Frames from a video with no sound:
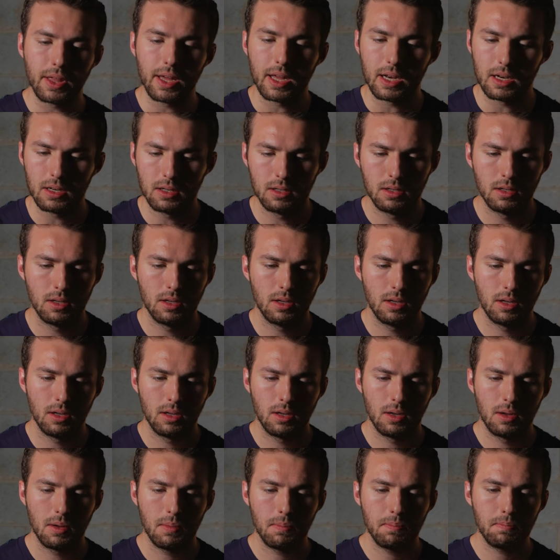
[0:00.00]
that
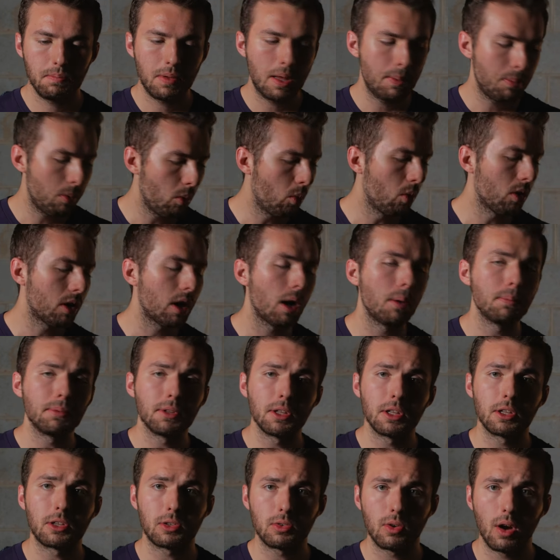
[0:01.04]
people will come
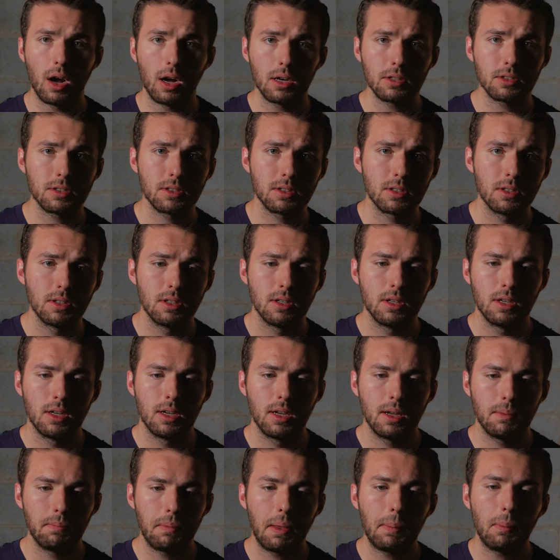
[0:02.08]
to the cross.
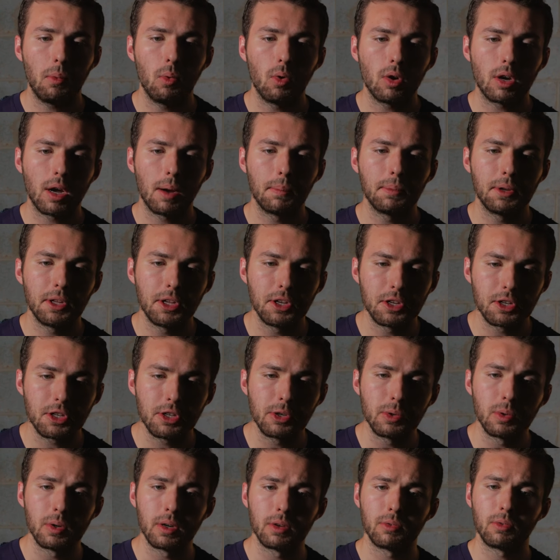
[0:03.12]
People will come to
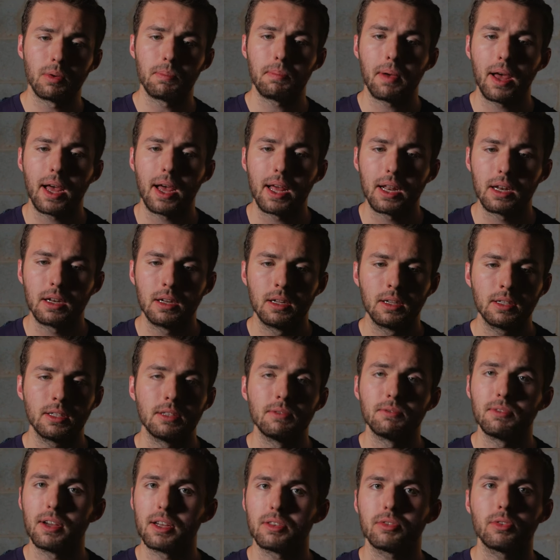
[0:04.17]
Yeshua and repent,
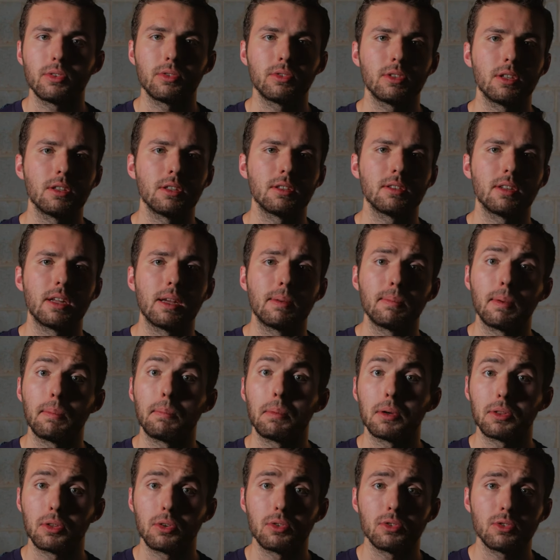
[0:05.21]
confess their sins to Him and
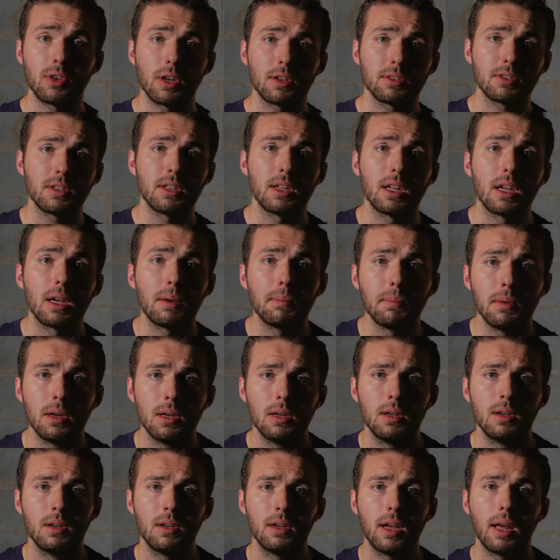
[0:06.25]
put their trust in Him
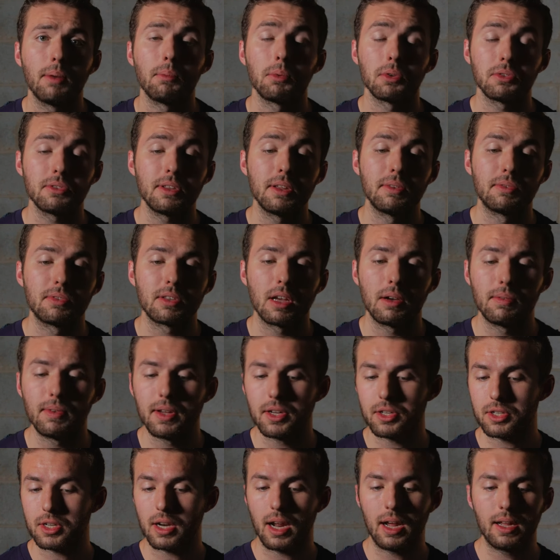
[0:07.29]
and receive
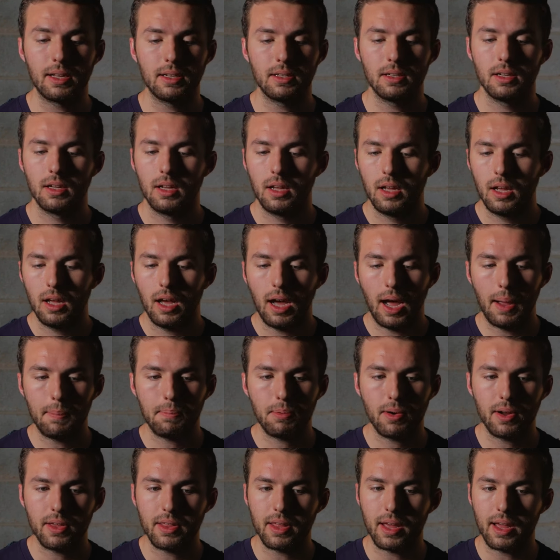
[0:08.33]
salvation. I
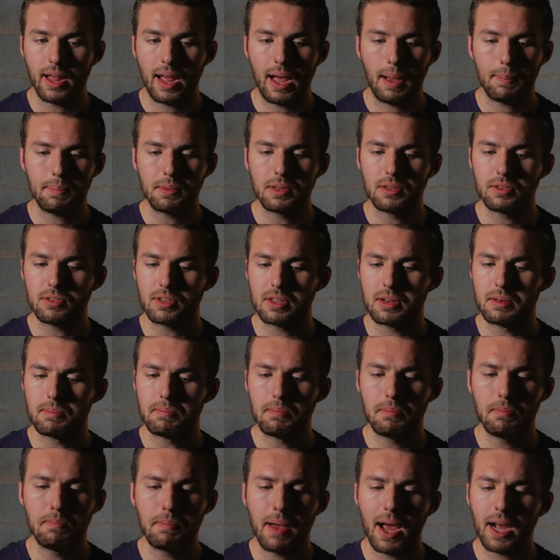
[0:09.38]
pray that happens in
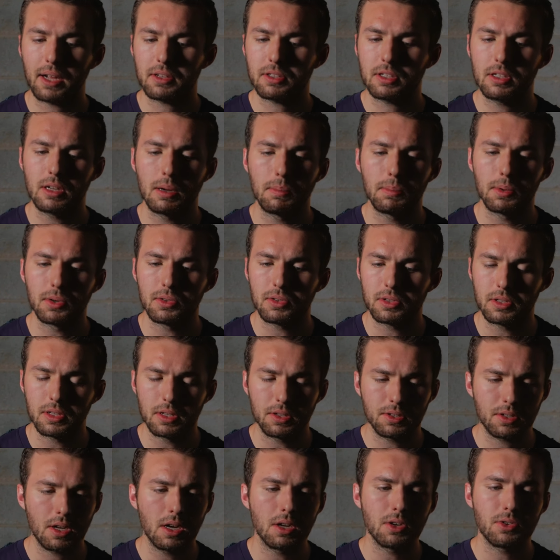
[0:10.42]
mass numbers in
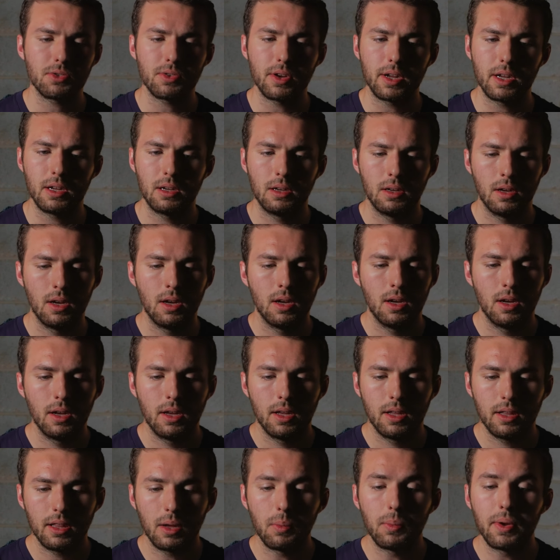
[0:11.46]
this country,
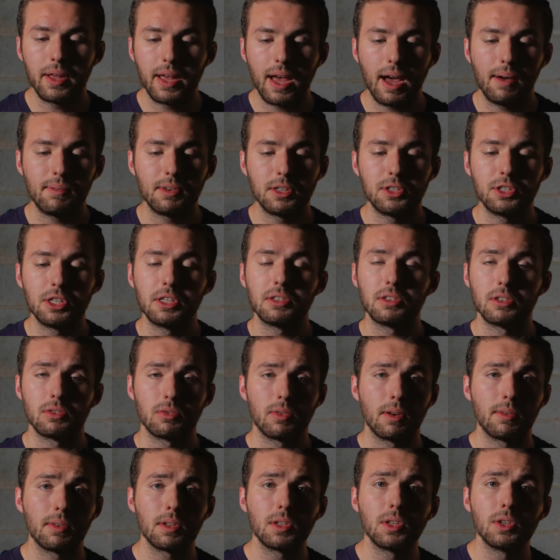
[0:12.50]
that we have a Jesus
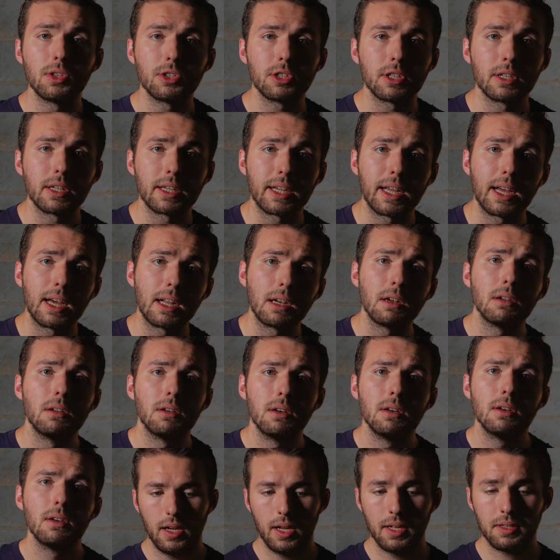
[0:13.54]
revolution again.
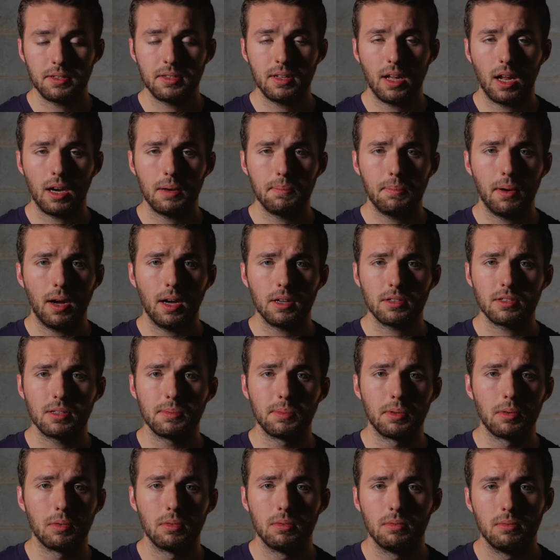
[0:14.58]
It's not
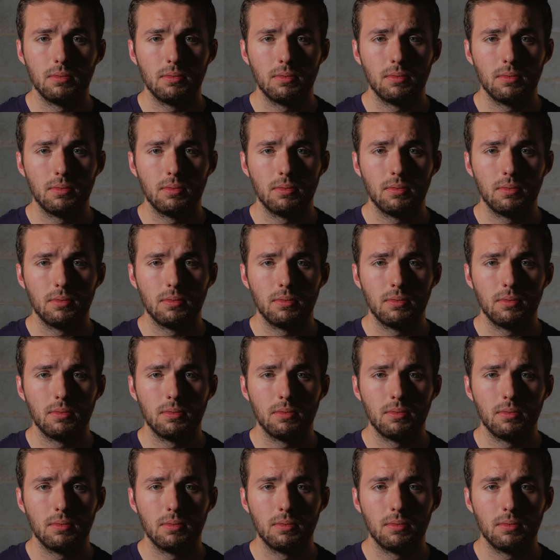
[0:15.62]
impossible.